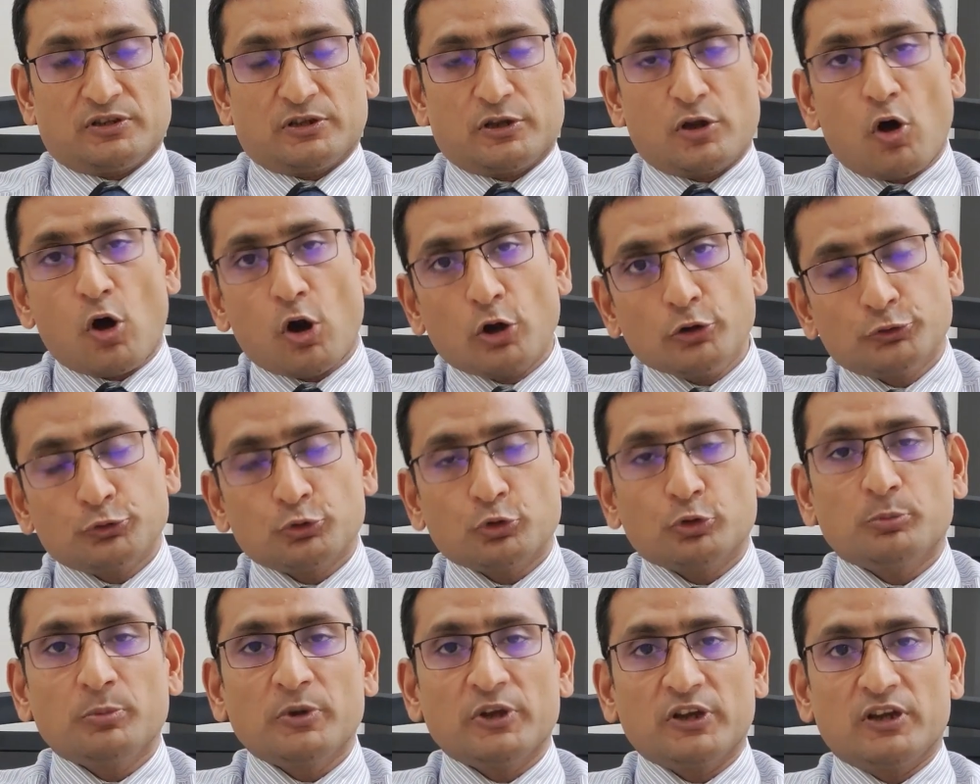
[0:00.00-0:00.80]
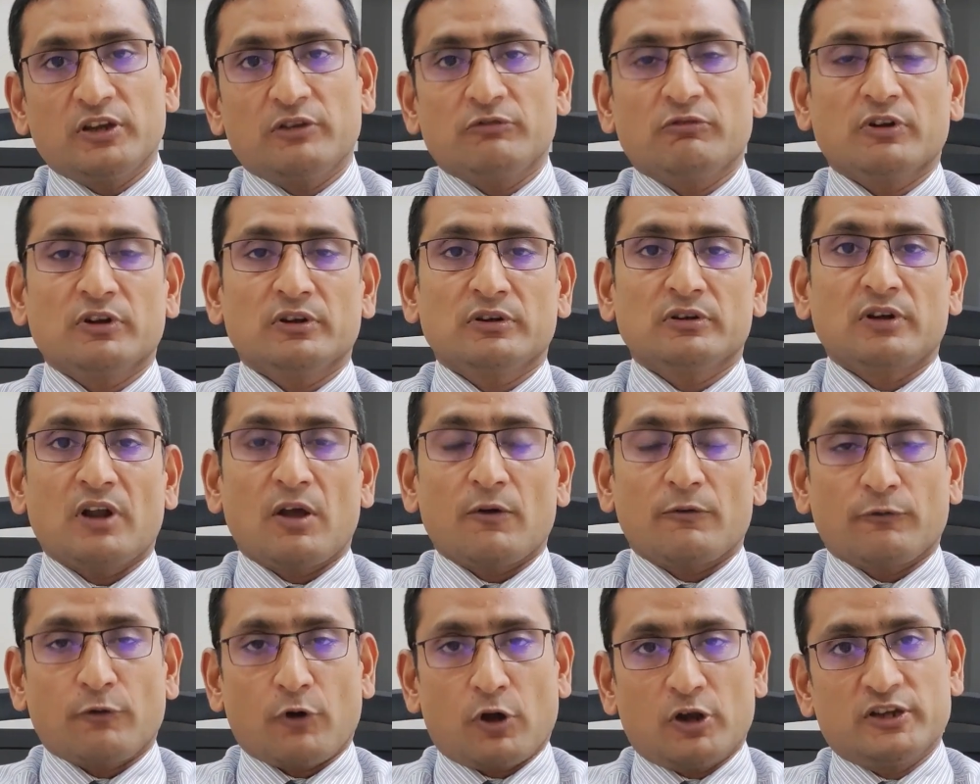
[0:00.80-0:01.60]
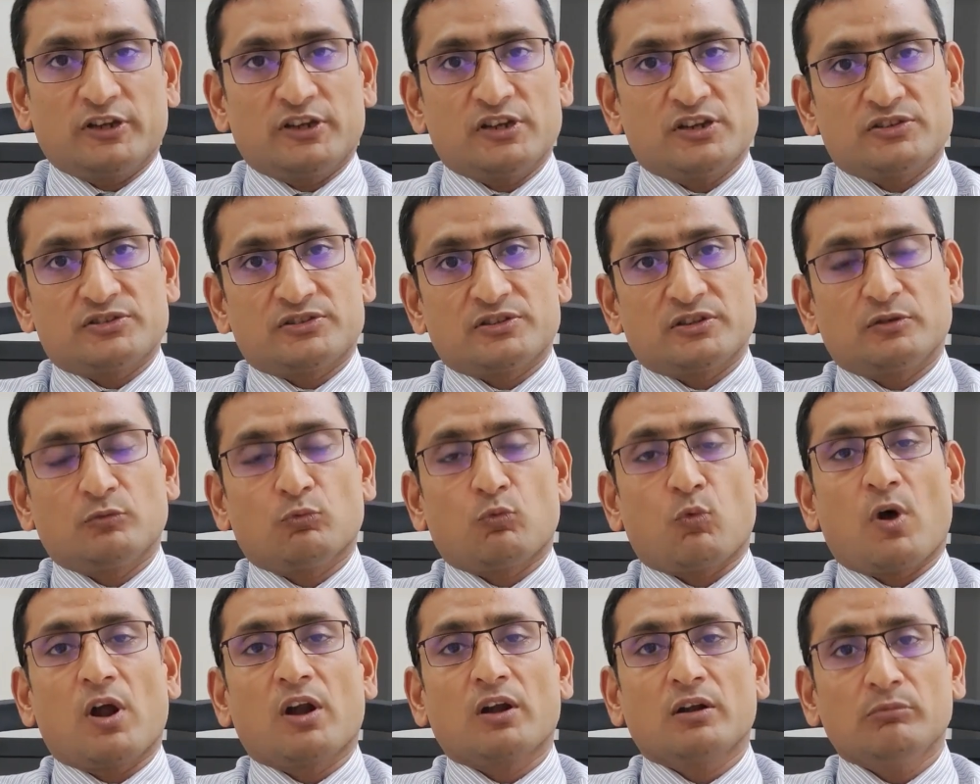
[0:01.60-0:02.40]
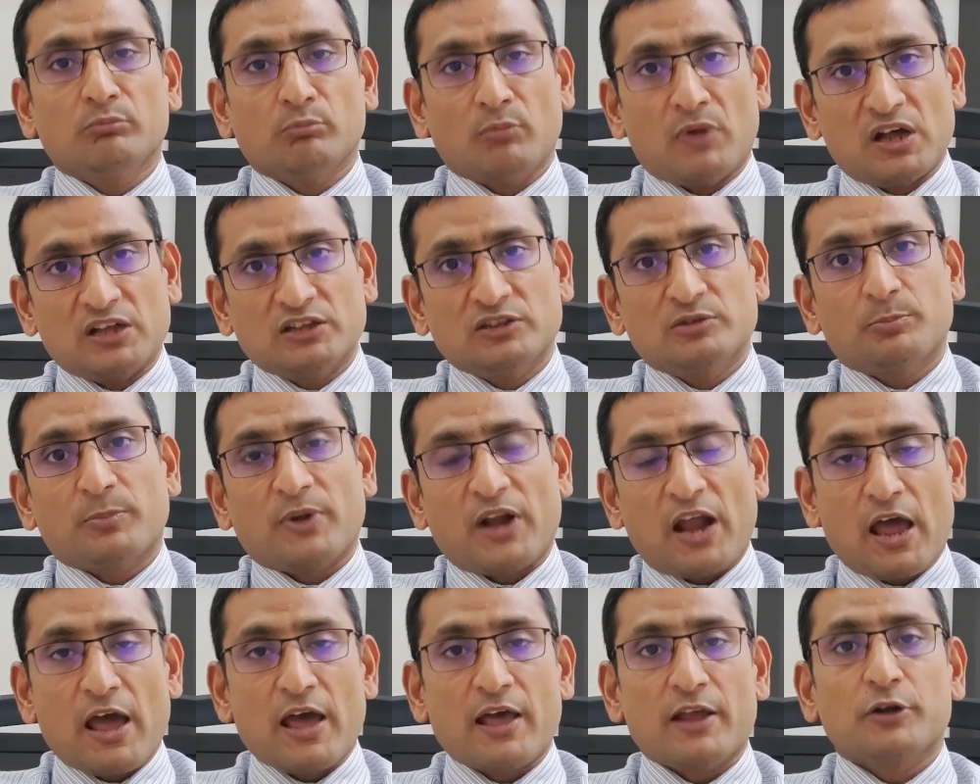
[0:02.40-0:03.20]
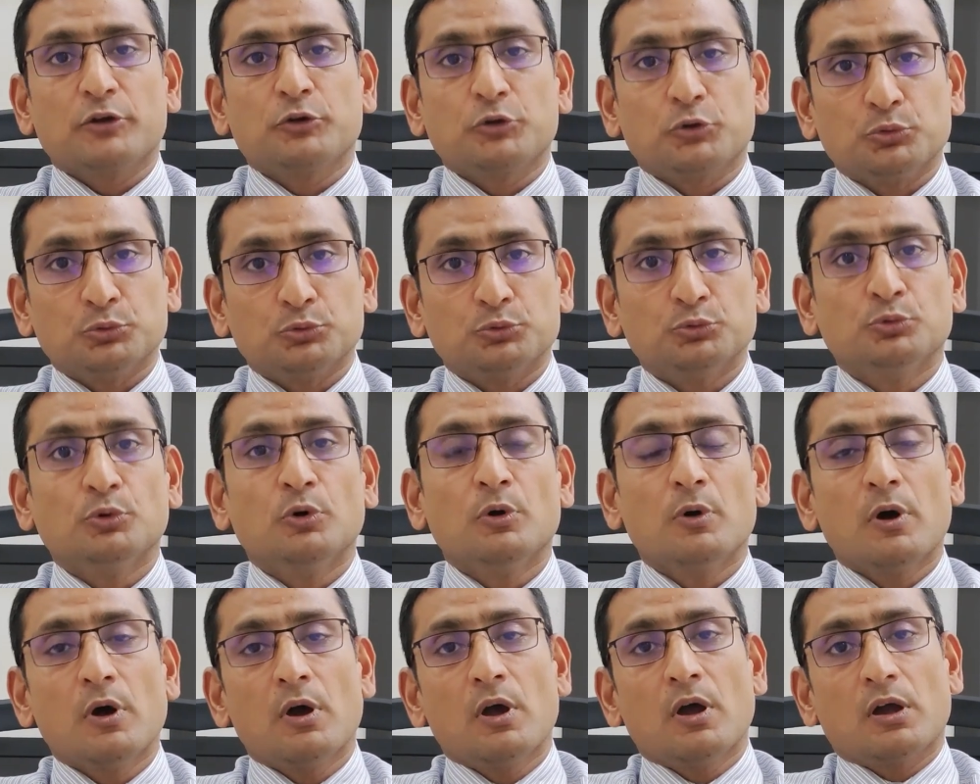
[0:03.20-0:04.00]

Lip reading: They all should be given folic acid 1 month prior to